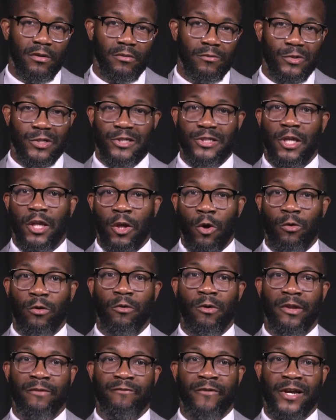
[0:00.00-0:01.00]
which is a
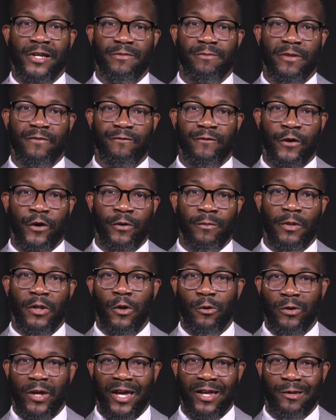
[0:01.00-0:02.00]
local investment firm
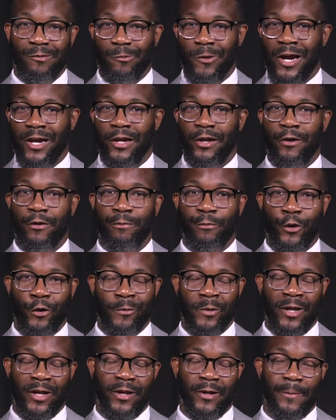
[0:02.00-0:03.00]
located right here in
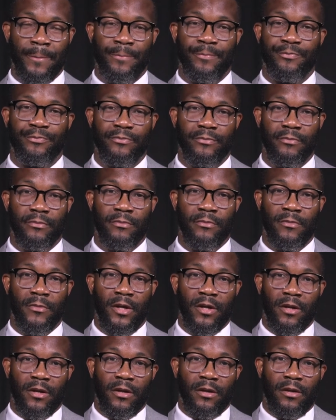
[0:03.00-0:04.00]
Birmingham.
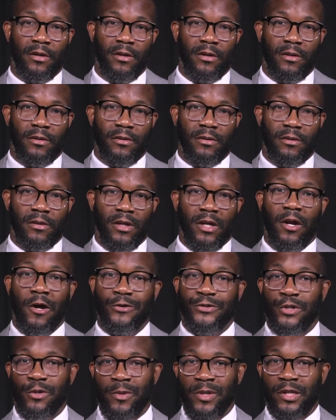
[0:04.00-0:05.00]
It
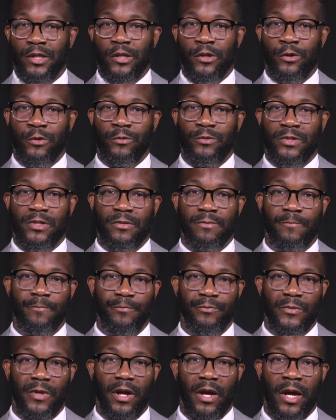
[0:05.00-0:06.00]
also includes
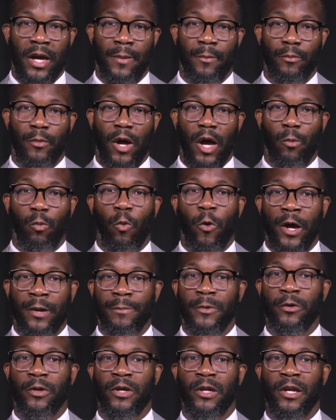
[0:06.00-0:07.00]
a $1
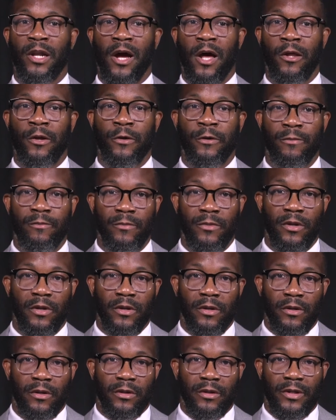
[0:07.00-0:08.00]
million
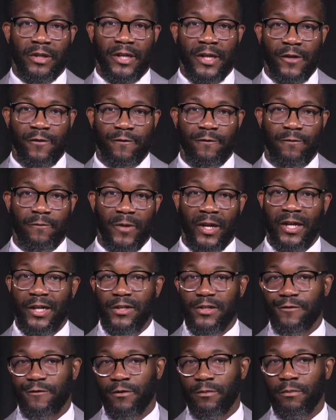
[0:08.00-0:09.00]
gift
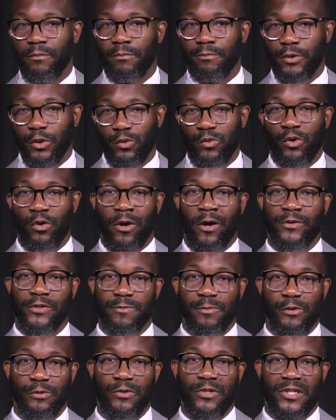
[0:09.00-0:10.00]
each from Blue Cross
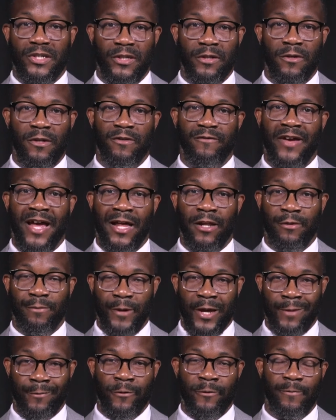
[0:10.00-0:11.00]
Blue Shield of
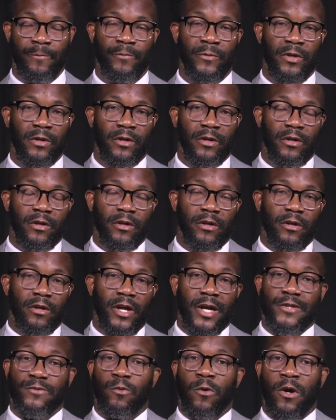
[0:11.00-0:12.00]
Alabama,
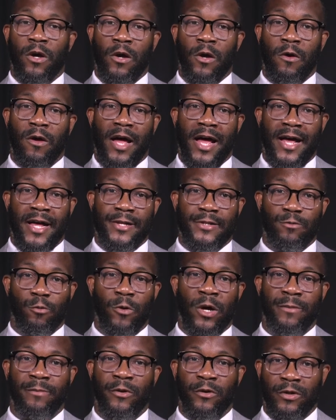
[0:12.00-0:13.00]
as well as
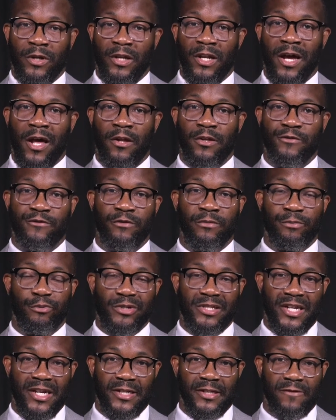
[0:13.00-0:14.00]
$1 million from
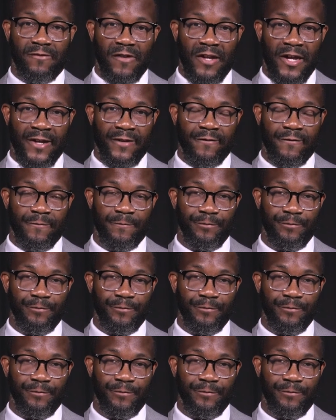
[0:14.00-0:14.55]
Protective Life.